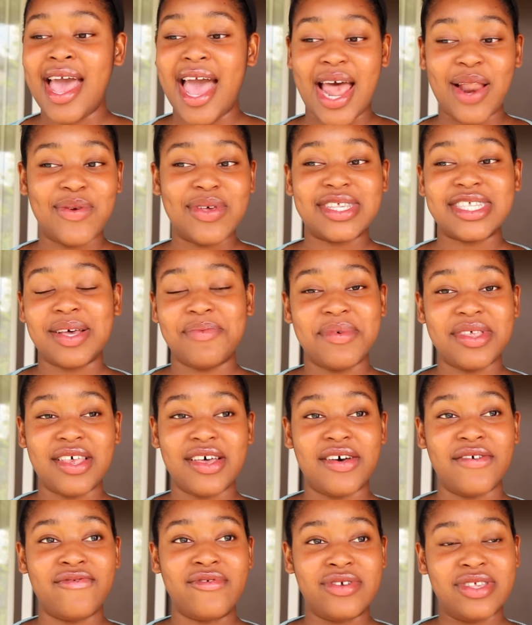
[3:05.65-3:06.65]
And with some of
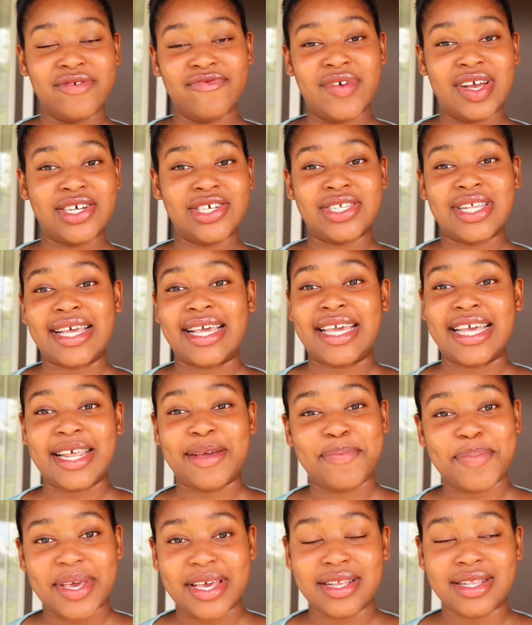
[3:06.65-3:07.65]
the fruits and veggies, like
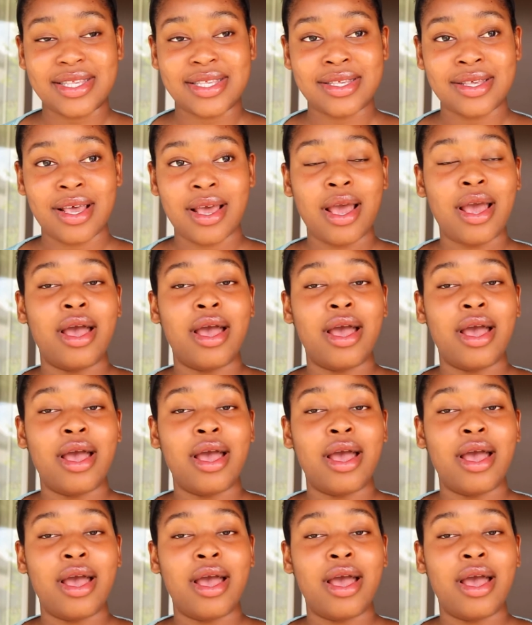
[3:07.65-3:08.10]
eating beets,